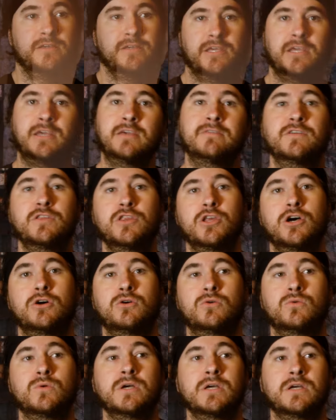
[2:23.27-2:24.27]
even
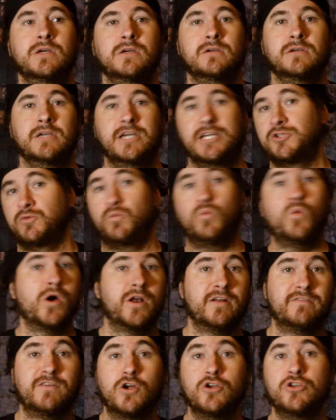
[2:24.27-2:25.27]
though it's one
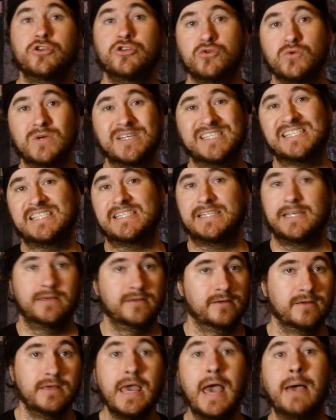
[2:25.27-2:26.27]
of our newest
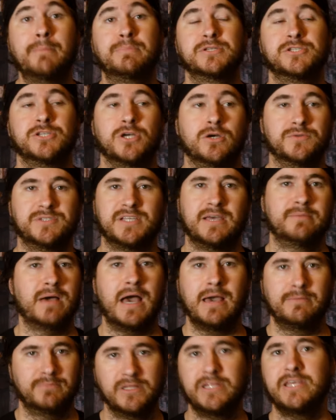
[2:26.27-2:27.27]
episodes.
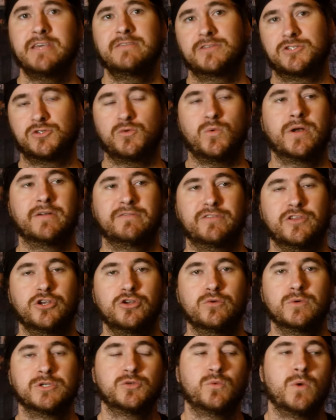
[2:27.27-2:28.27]
I believe it's one of the
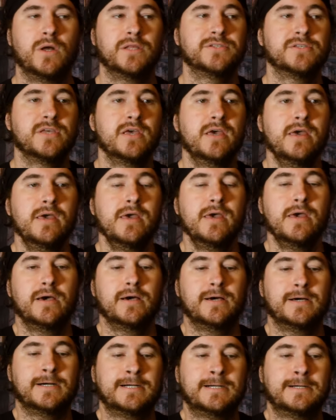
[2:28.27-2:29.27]
newest ones.
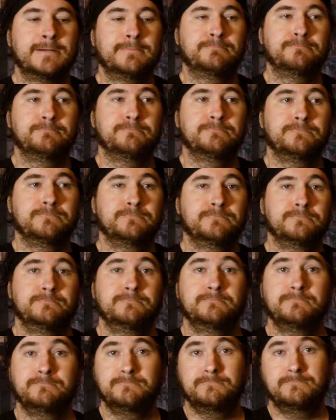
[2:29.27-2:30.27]

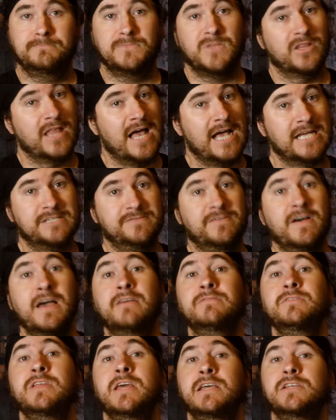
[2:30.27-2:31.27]
The Last
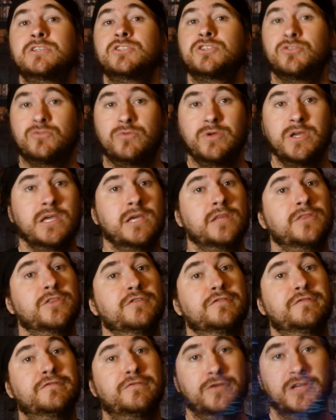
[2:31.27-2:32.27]
5 Days 3, The
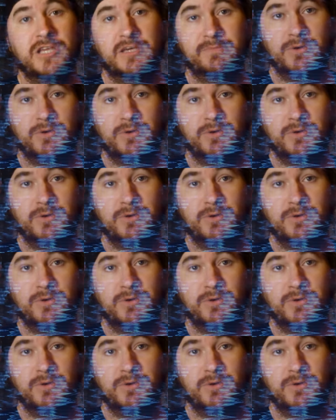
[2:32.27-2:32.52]
Freak